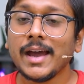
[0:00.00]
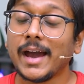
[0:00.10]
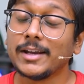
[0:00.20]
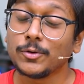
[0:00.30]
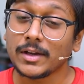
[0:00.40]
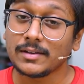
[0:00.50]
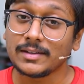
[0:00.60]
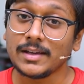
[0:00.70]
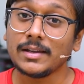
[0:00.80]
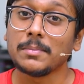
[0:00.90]
and you can
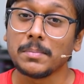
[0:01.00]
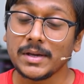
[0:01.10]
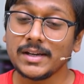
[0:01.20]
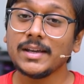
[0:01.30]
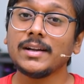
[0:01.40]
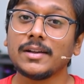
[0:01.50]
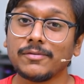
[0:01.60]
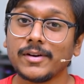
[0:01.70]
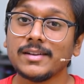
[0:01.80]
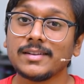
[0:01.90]
see an immediate
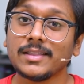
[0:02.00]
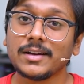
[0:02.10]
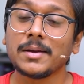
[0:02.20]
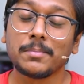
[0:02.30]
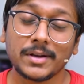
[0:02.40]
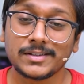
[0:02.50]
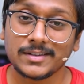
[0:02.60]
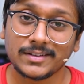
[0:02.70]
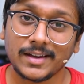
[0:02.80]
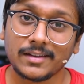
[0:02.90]
difference in the
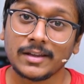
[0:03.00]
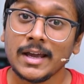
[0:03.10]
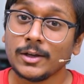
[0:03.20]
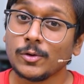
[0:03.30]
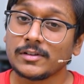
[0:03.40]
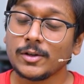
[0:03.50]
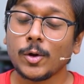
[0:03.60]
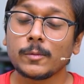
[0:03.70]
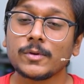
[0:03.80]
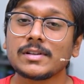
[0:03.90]
temperatures, guys. You'll see
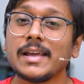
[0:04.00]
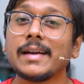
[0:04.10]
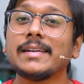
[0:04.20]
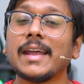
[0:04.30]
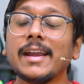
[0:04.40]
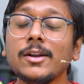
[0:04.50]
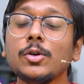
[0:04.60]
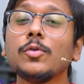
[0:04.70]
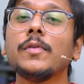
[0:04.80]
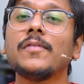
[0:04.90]
almost like
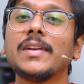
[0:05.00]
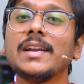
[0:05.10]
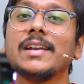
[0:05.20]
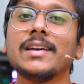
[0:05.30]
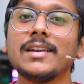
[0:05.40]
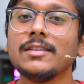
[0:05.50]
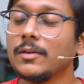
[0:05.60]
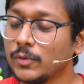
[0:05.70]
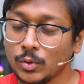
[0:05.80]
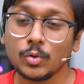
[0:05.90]
ten to fifteen degrees
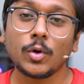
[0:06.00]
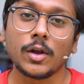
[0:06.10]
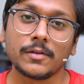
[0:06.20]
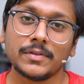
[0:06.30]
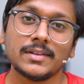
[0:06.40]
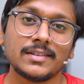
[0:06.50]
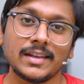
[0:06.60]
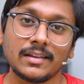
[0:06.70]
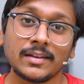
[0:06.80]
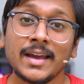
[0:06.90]
if you do all of these
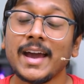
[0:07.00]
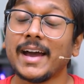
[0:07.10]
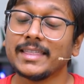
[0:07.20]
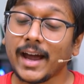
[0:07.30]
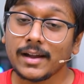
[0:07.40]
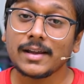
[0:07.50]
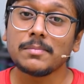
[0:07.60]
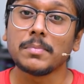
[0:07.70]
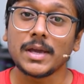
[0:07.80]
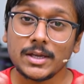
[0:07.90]
things, and that
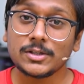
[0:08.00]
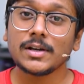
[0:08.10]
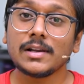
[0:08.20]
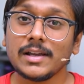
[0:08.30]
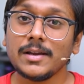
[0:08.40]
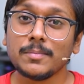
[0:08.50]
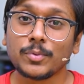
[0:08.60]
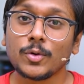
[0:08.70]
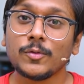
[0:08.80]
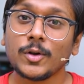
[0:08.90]
can majorly
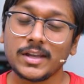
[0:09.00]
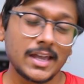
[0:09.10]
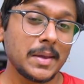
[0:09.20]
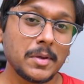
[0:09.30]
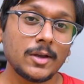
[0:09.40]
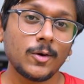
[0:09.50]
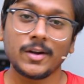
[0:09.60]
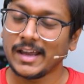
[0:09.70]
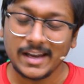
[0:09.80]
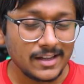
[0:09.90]
improve your gaming
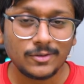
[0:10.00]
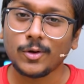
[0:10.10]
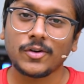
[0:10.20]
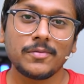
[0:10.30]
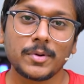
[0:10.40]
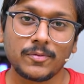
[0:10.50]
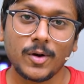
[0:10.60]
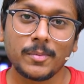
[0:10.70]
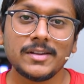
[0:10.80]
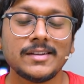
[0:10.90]
or any sort of
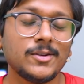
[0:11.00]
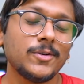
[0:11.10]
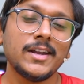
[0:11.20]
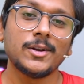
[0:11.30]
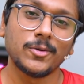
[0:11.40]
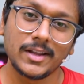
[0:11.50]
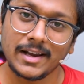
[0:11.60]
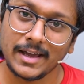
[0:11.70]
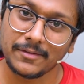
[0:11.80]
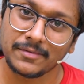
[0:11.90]
performance in your day-to-day
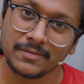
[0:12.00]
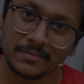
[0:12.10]
life.